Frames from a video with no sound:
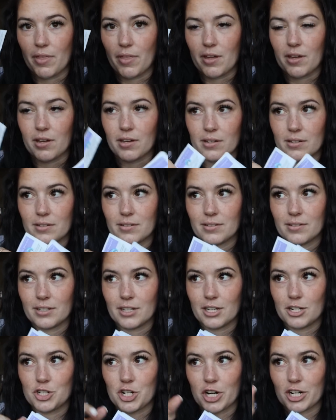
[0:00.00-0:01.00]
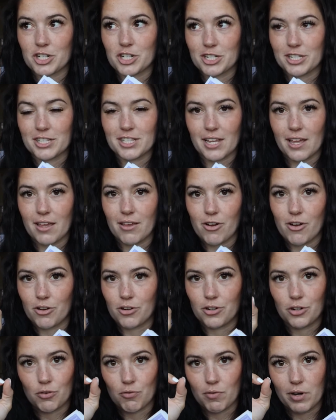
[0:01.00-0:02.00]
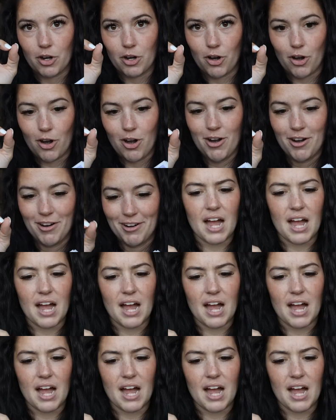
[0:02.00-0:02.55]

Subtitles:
the injection site on your rear.